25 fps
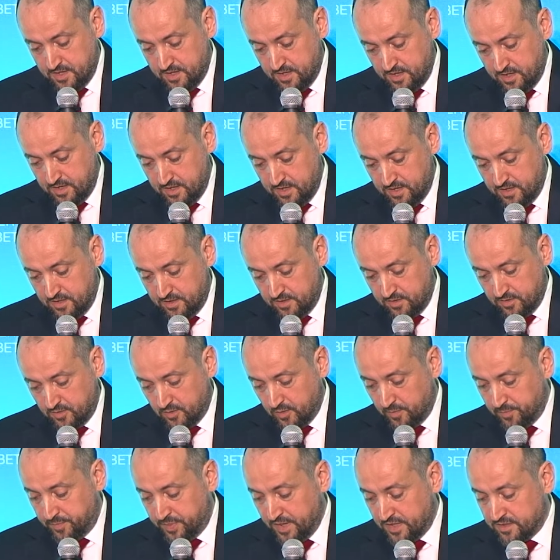And
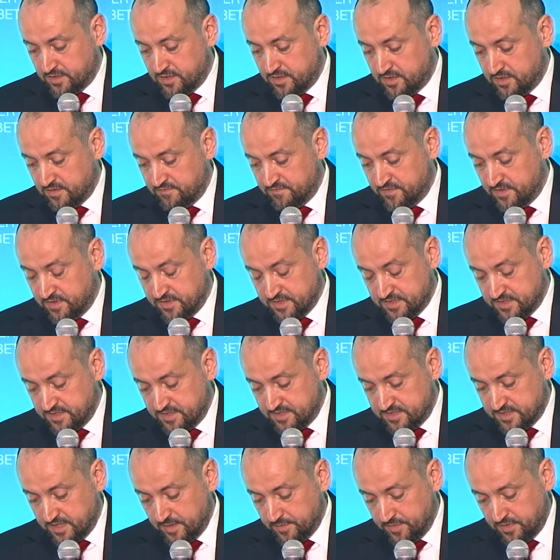competitiveness
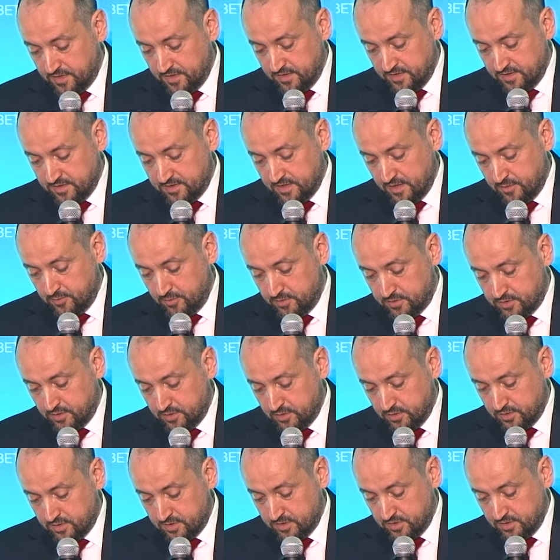is something that I will
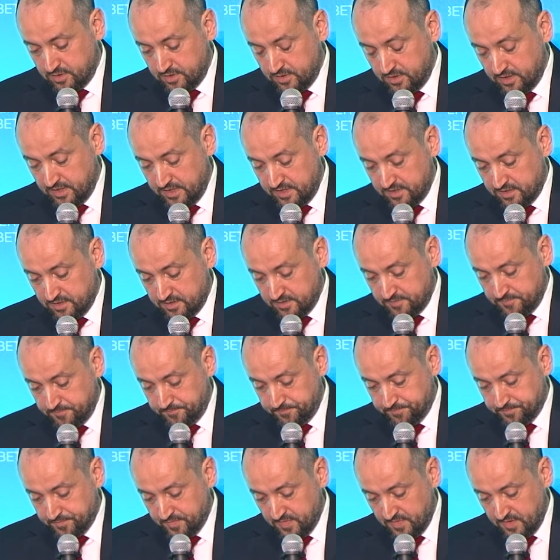talk later.
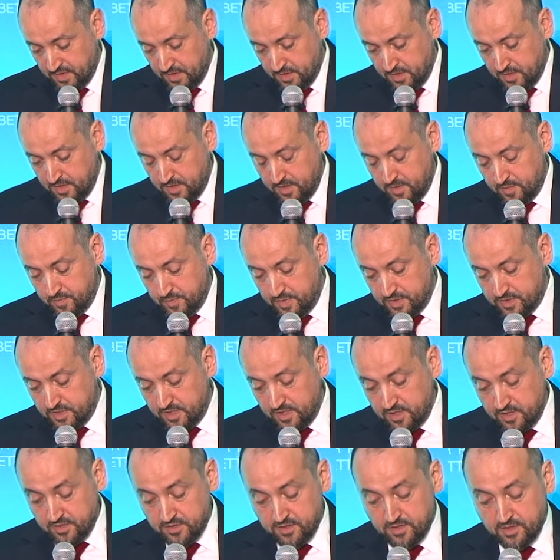But
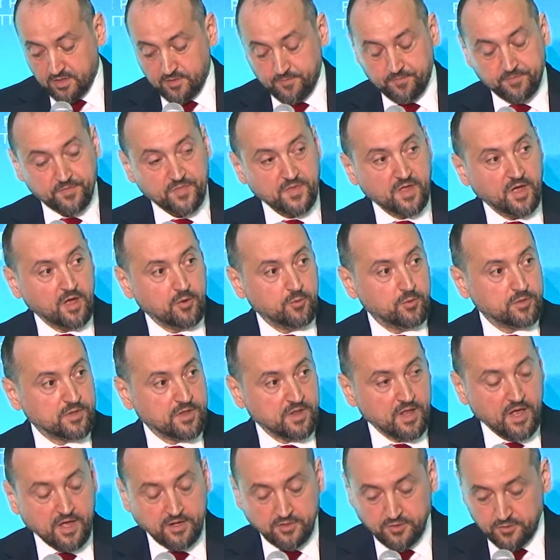here I would
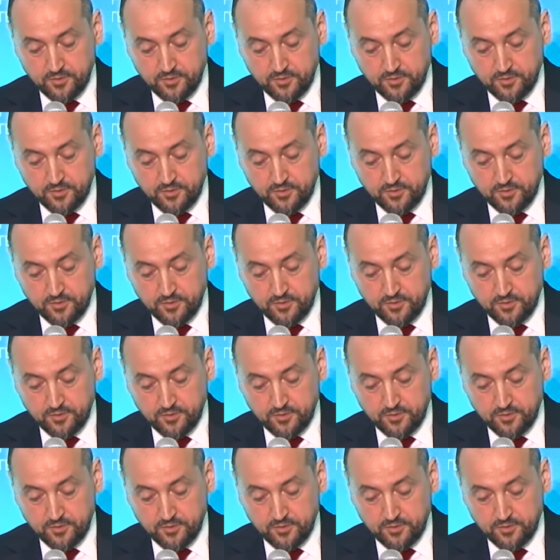like